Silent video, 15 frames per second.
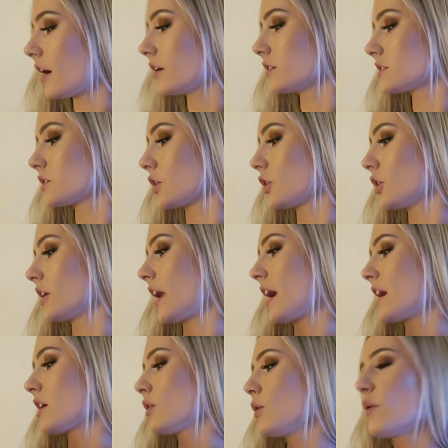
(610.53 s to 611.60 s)
I also got
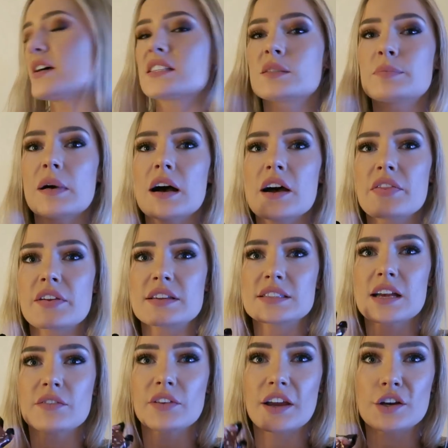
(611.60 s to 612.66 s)
a Quest bar. These
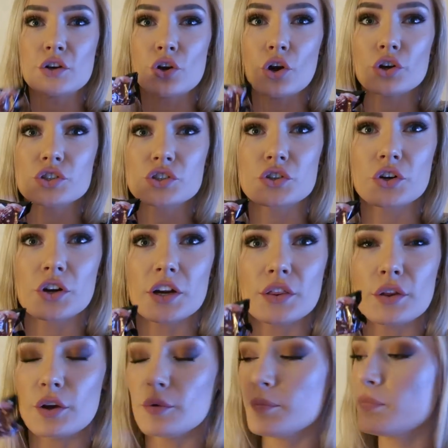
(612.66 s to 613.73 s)
have like no sugar in
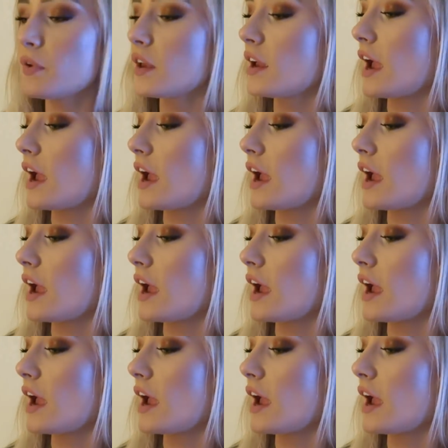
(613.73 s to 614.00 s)
them.